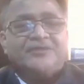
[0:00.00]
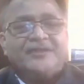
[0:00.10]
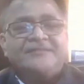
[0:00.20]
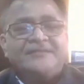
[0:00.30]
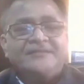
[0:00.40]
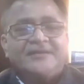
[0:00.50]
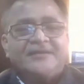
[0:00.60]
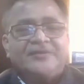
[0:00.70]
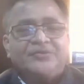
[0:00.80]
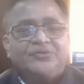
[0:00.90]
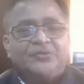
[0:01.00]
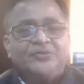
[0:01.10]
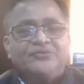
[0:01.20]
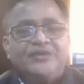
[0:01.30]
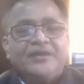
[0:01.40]
various other
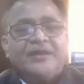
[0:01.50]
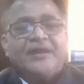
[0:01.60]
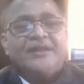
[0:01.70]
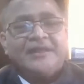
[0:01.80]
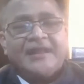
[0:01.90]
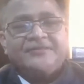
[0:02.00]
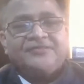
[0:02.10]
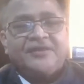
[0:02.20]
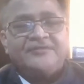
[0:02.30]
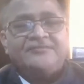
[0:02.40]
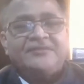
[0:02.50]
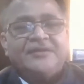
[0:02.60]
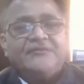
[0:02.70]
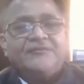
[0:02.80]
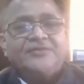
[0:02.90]
issues, elections,
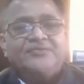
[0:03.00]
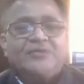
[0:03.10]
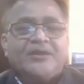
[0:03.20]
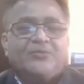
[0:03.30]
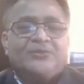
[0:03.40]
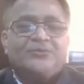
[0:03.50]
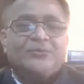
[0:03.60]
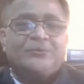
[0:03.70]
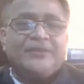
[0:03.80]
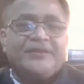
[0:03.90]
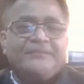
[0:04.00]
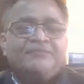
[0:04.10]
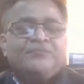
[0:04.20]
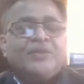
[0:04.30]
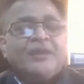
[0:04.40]
which we are going to bring,
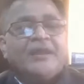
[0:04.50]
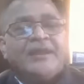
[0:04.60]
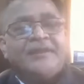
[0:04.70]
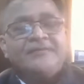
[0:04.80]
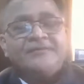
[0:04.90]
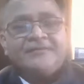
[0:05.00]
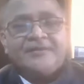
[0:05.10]
and